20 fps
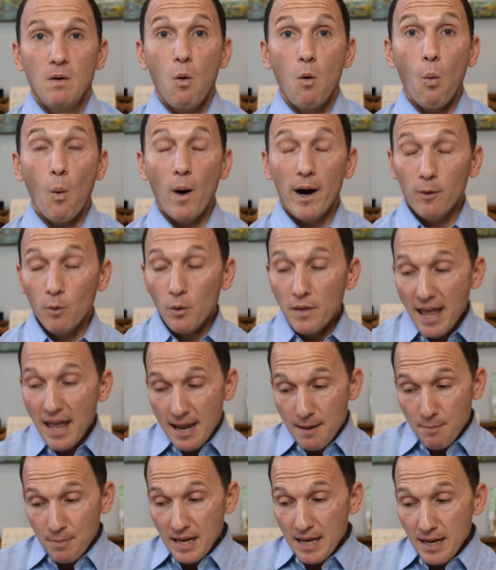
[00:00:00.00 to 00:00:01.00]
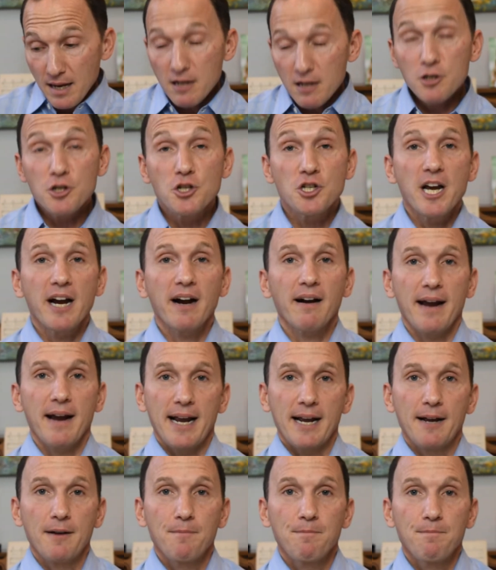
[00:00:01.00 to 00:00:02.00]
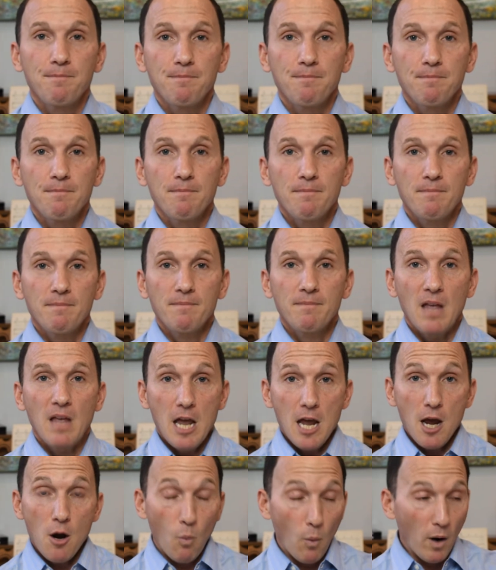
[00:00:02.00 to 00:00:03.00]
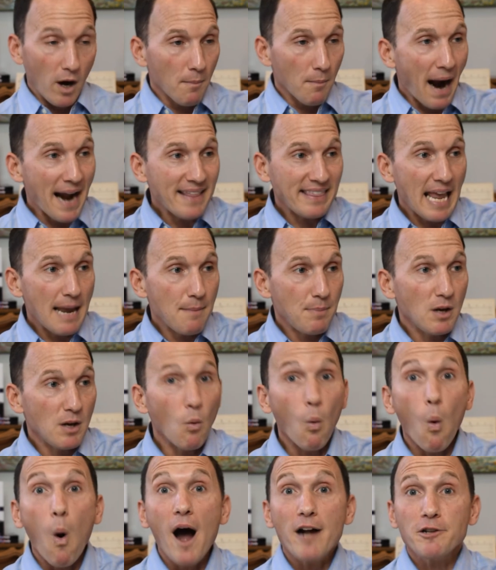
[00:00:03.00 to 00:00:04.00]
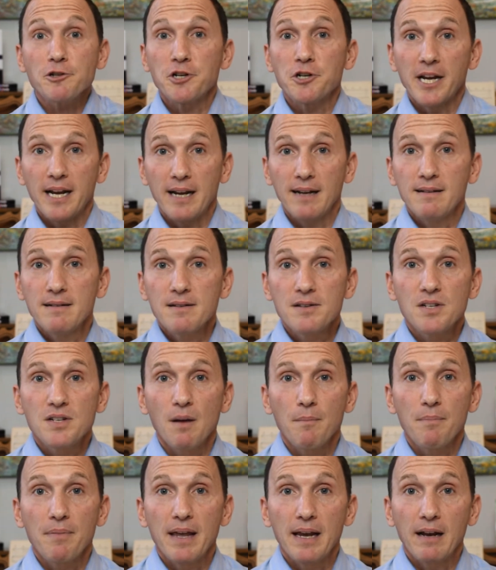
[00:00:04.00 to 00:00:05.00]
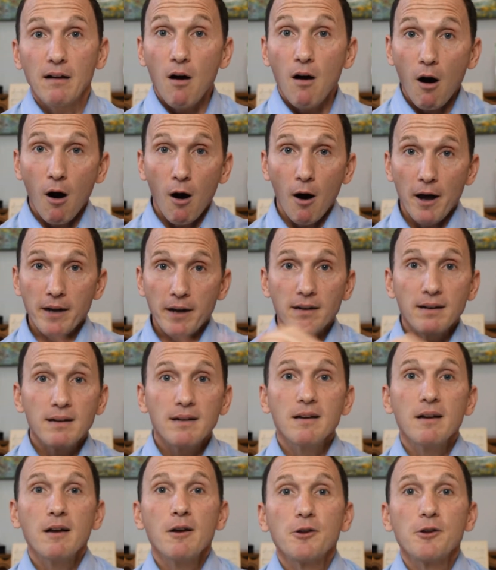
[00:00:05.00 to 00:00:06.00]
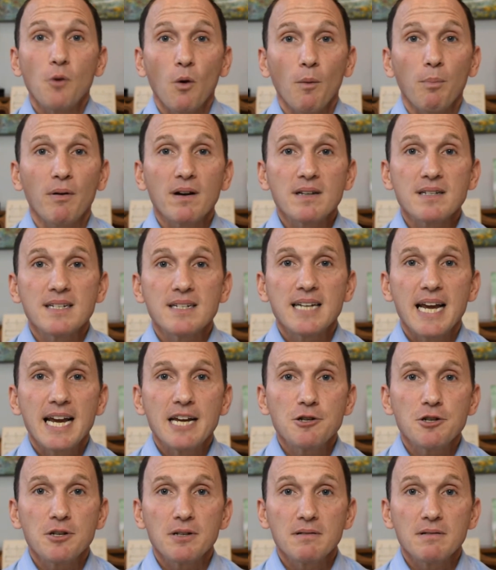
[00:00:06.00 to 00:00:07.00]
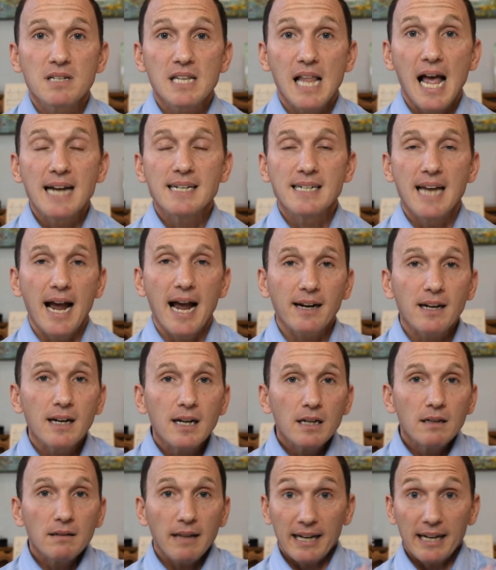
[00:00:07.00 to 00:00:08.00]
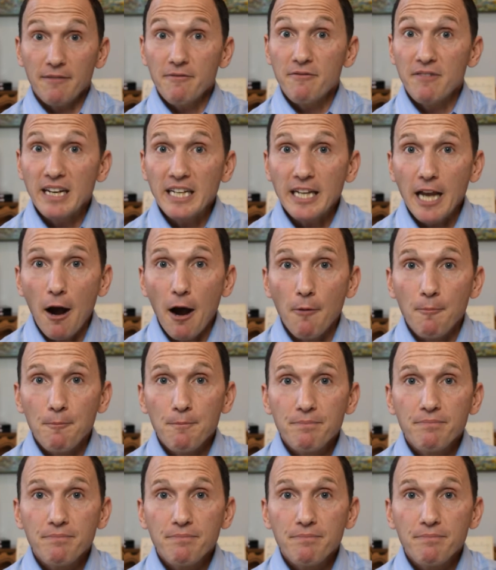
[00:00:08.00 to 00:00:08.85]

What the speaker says: Where will they be sharing? Where might they be watching something on your presentation slide deck, like a video?